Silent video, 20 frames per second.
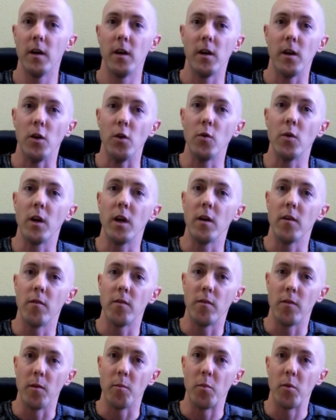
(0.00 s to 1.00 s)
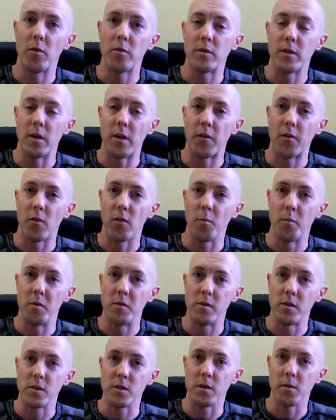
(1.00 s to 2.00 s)
you give the person in third
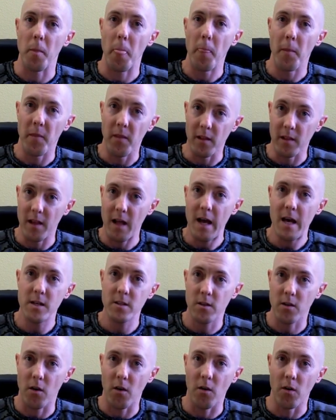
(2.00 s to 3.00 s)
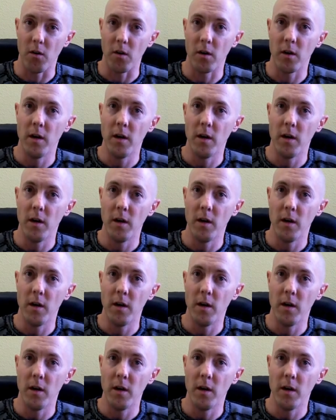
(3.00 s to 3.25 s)
position the last card.